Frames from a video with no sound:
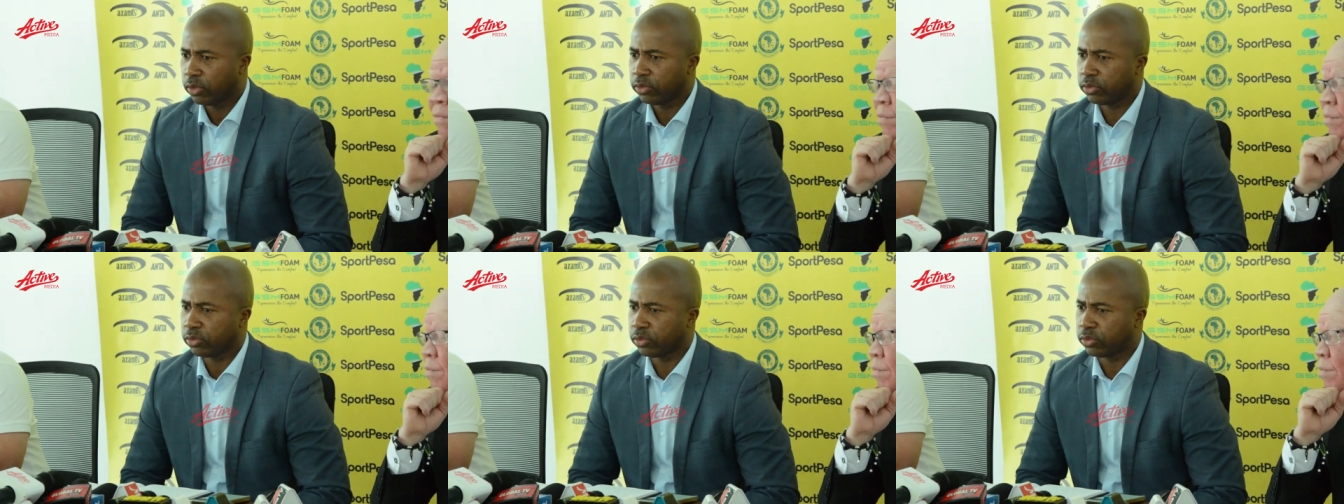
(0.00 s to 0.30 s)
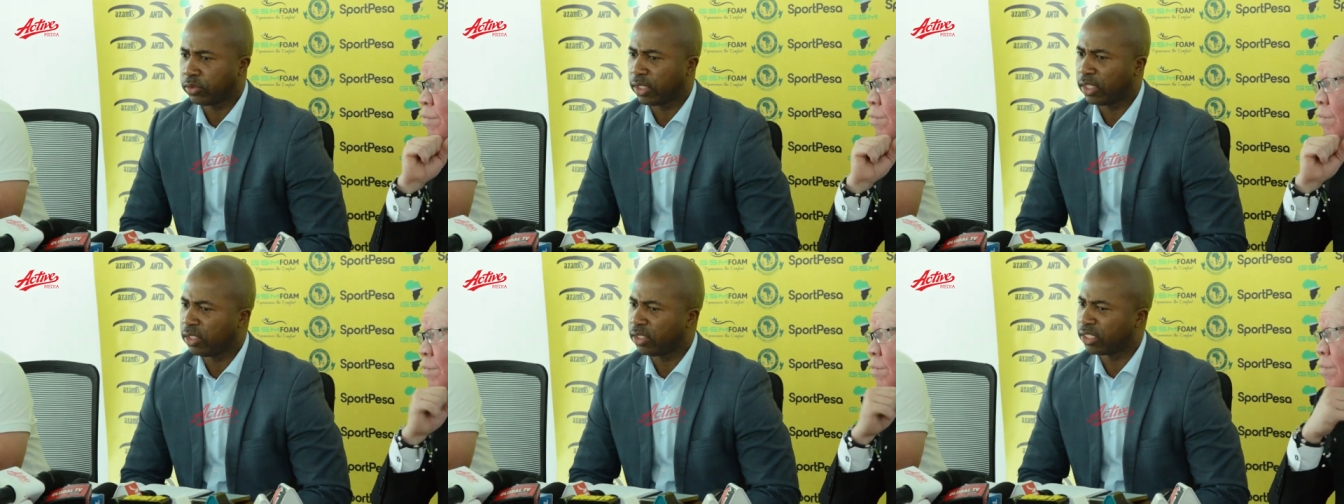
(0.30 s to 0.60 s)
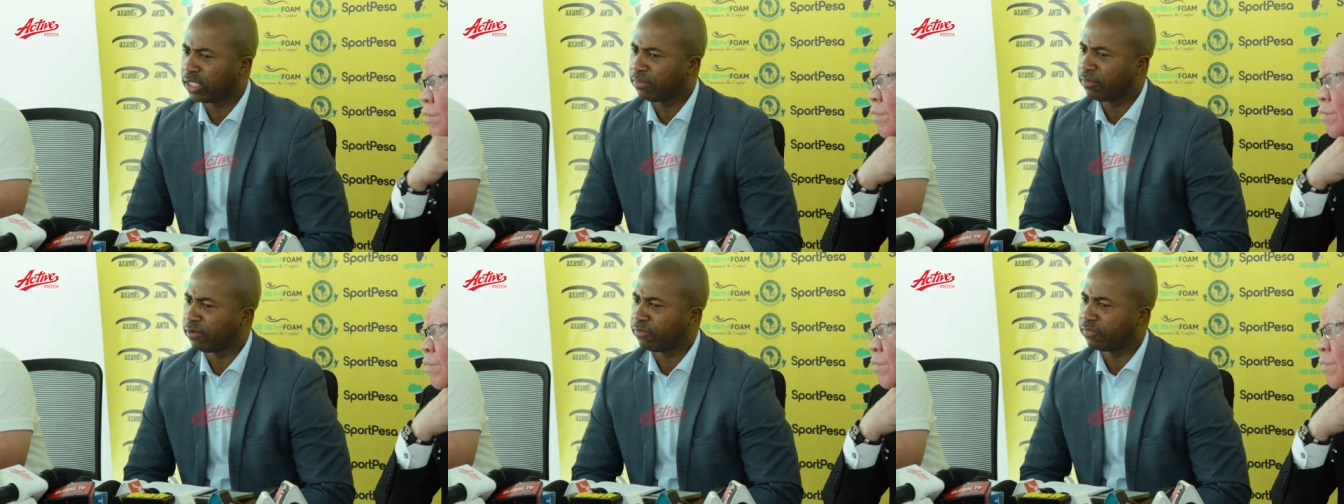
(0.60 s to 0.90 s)
to do a
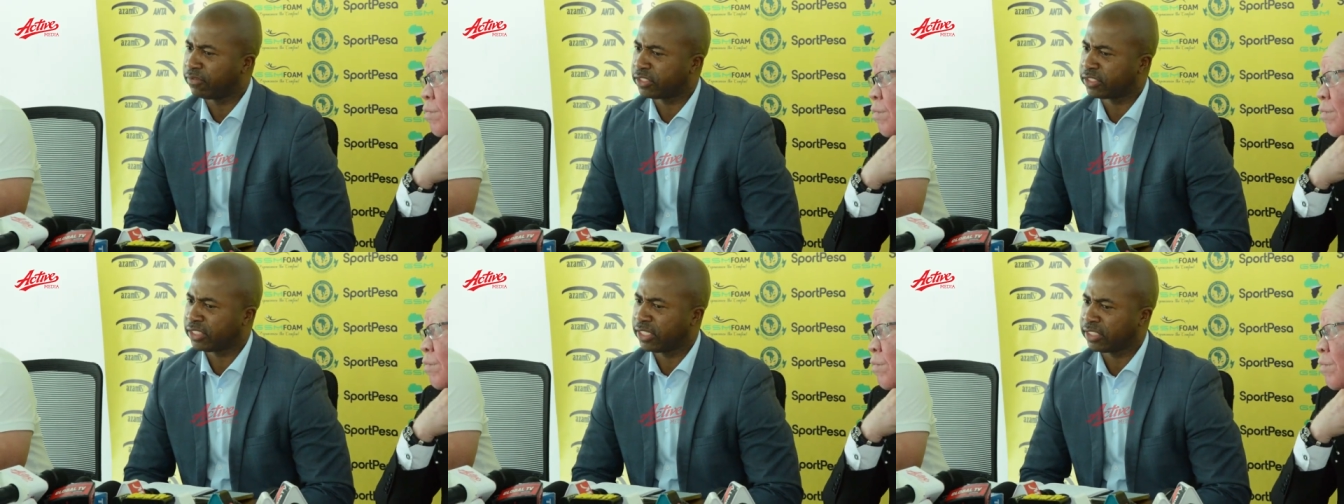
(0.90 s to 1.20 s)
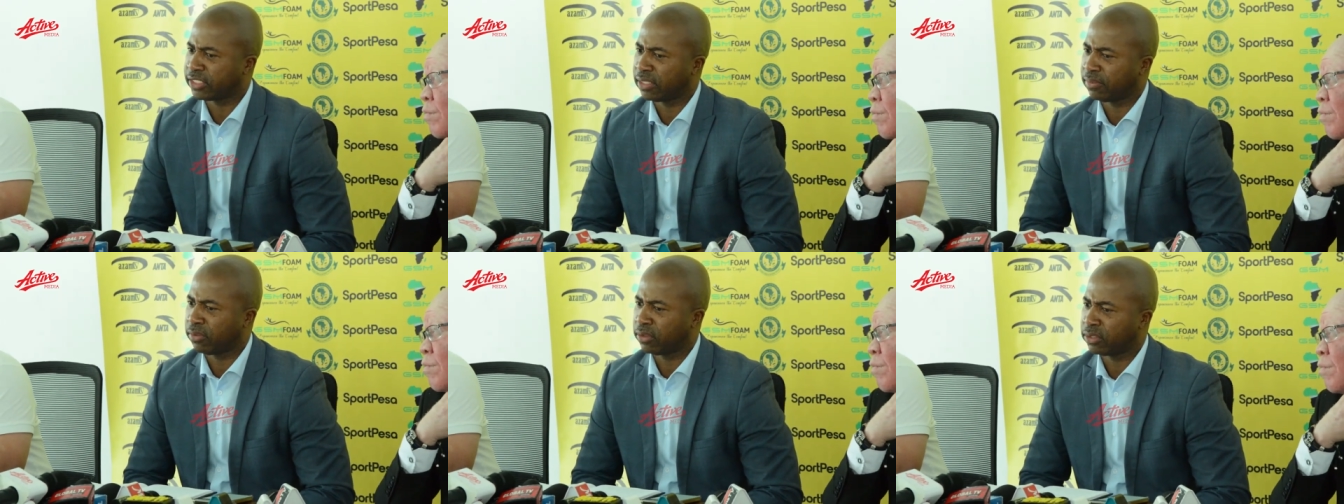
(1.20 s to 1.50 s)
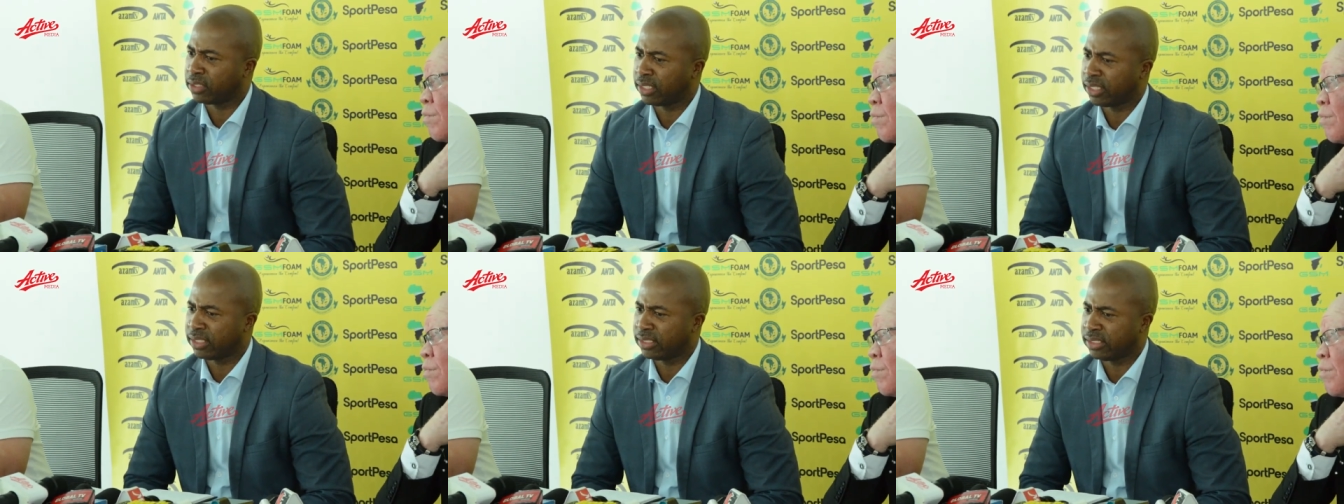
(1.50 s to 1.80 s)
little bit of research
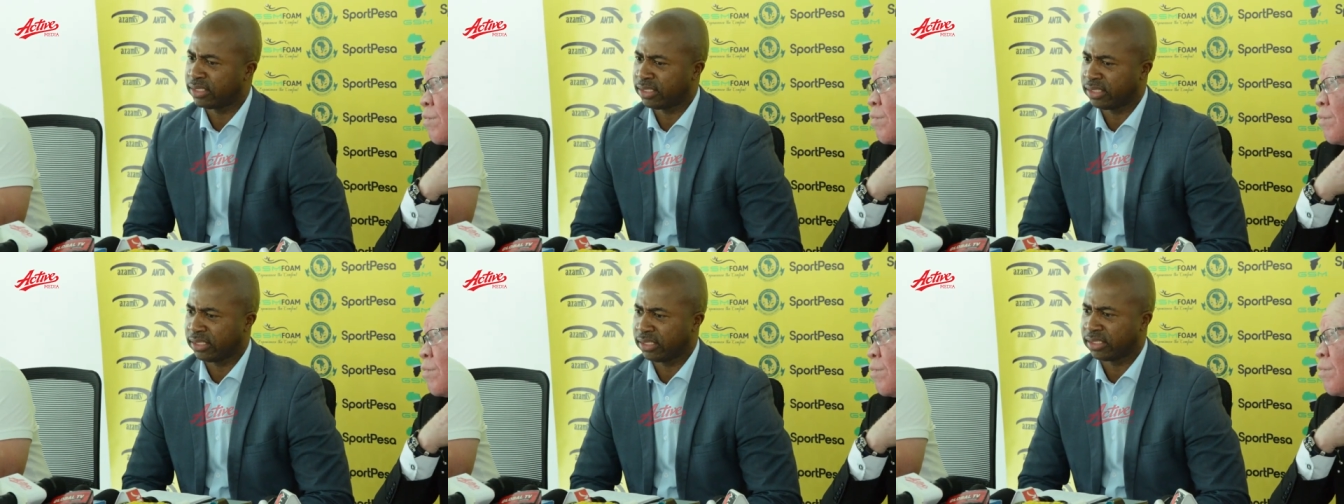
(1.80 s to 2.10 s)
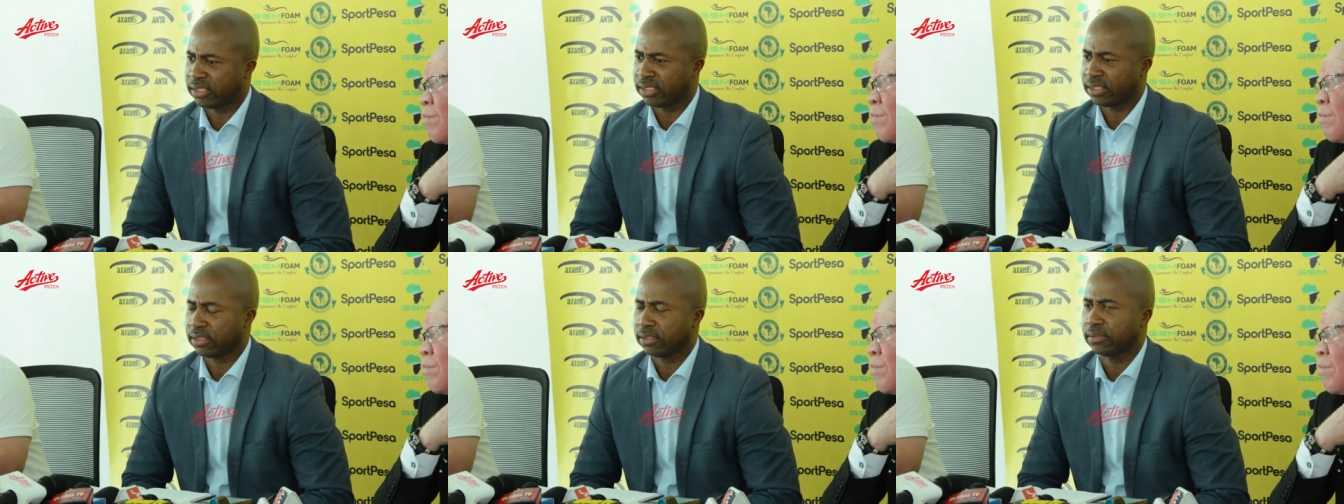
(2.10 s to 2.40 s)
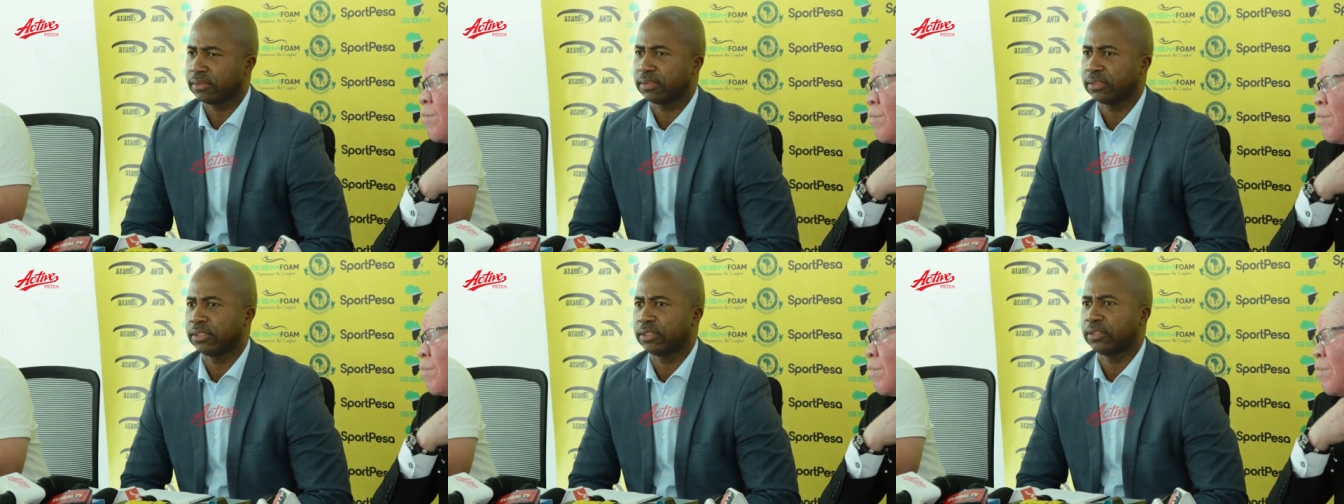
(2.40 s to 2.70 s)
about the rare disease.
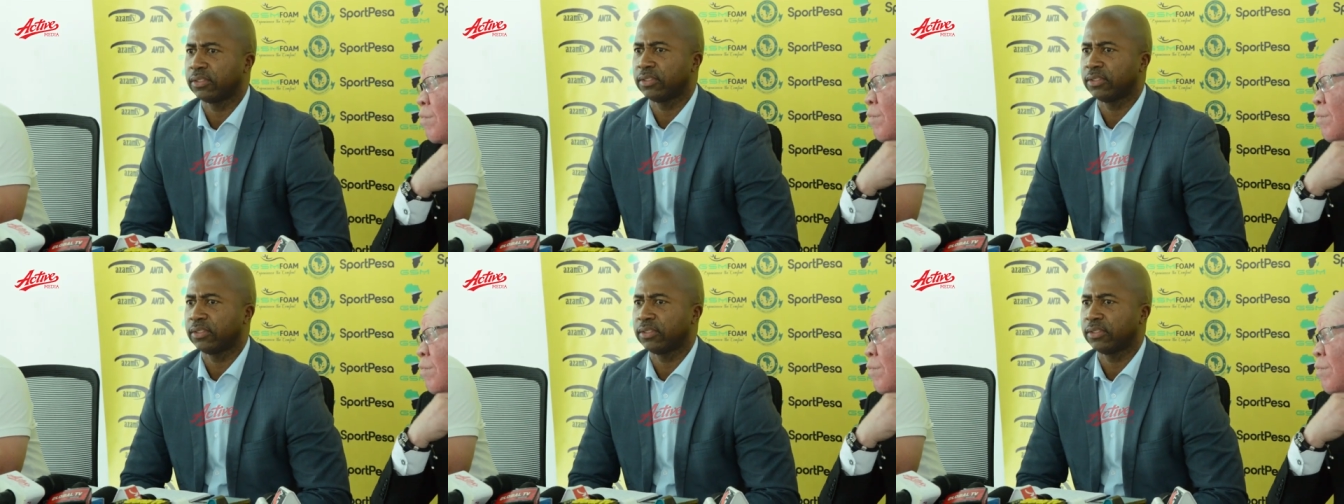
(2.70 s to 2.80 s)
You